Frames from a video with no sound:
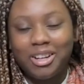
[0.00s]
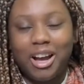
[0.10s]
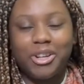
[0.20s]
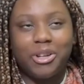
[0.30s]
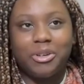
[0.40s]

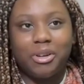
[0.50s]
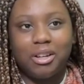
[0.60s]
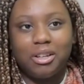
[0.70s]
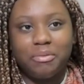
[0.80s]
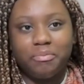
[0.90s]
I know
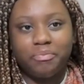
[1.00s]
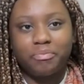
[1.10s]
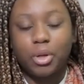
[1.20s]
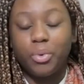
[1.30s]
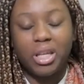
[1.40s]
um,
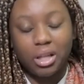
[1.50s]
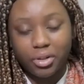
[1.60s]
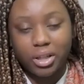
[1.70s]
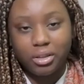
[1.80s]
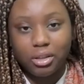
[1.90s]
we
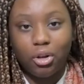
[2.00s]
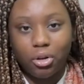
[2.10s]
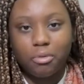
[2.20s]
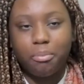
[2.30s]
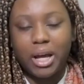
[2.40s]
hear it a
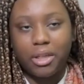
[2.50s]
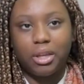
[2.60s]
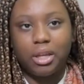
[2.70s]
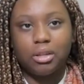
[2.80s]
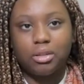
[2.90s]
lot, but I
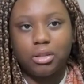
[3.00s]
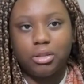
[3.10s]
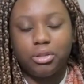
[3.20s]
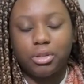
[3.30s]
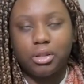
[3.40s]
think
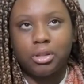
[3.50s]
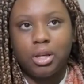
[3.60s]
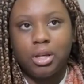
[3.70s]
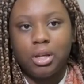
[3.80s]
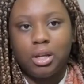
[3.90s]
the
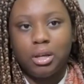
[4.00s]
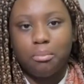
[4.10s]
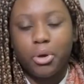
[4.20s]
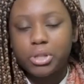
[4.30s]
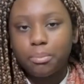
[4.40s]

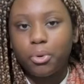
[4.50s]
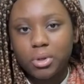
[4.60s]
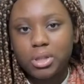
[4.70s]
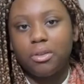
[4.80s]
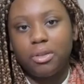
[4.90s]
most
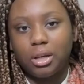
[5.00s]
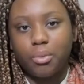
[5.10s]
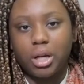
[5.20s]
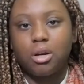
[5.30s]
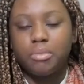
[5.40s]
important thing
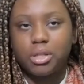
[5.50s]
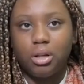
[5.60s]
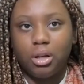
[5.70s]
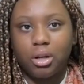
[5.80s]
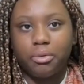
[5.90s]
when it comes
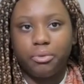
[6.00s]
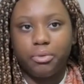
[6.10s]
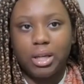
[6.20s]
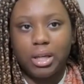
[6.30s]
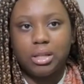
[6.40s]
to
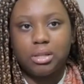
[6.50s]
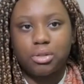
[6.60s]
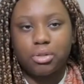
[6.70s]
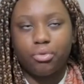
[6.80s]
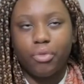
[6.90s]
love
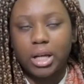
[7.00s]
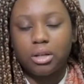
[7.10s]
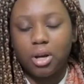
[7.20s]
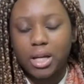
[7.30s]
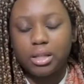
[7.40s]
is
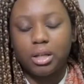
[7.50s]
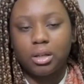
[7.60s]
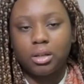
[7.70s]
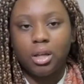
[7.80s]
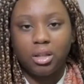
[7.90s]

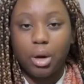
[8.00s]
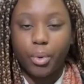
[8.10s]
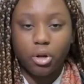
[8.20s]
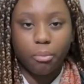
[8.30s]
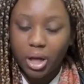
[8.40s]
recognizing that
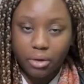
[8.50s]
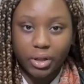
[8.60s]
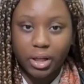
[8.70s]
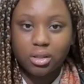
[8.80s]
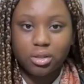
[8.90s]
we're not
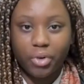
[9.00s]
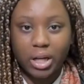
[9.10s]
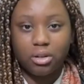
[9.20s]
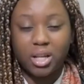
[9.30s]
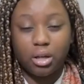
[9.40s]
perfect,
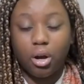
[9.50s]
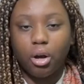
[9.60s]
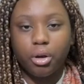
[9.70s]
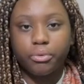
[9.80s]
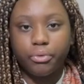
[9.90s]
recognizing our
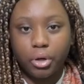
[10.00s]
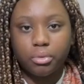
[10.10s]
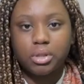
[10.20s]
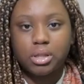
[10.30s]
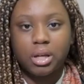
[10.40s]
own
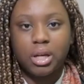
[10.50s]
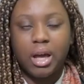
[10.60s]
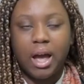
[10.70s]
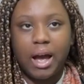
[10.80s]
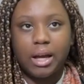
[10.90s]
faults,
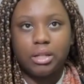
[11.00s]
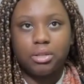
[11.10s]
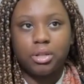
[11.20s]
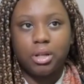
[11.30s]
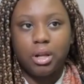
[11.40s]
and